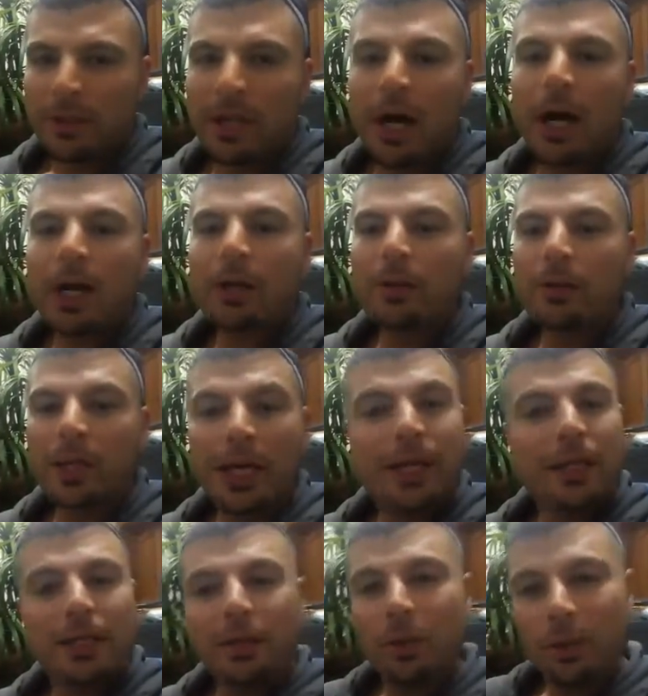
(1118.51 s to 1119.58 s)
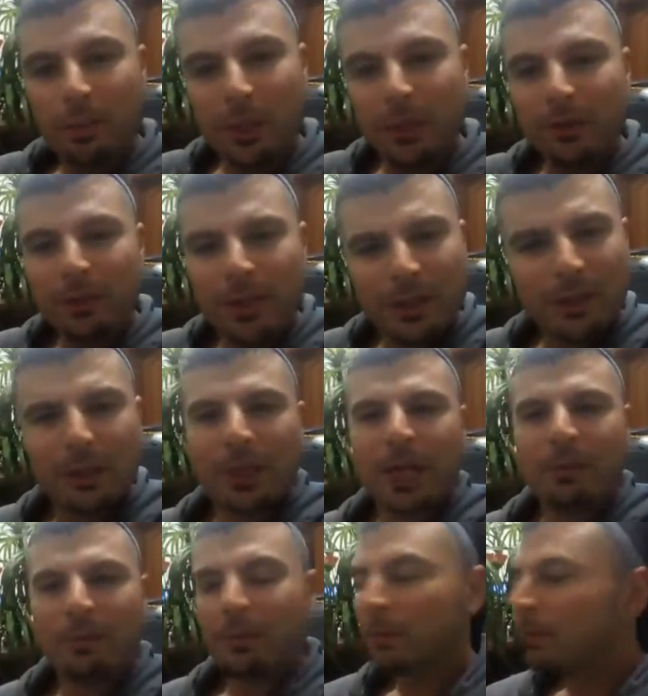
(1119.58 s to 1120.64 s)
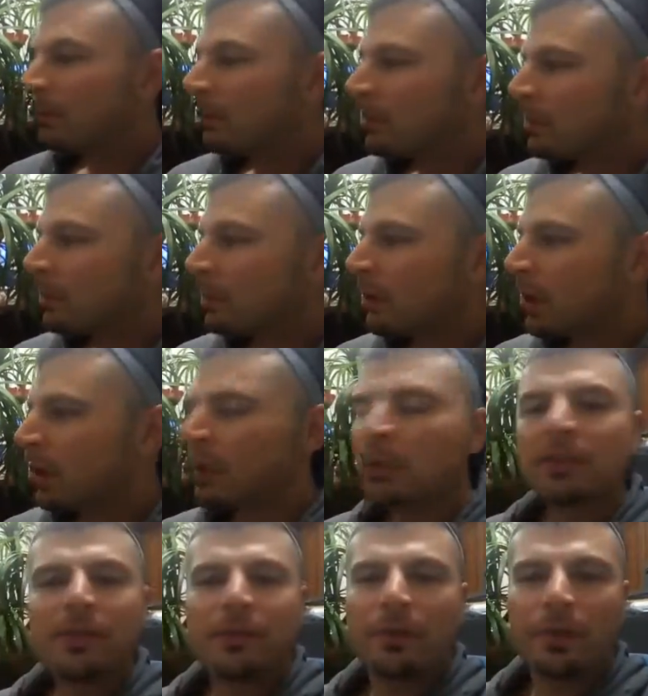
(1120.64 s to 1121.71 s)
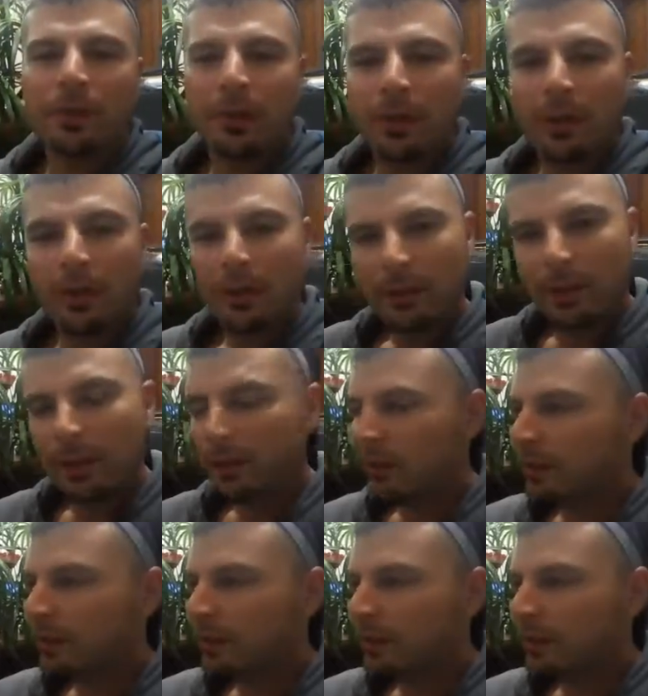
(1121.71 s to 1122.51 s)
Now I could, Eddie Looping, what are you doing up? I know it's 7:30. Yeah.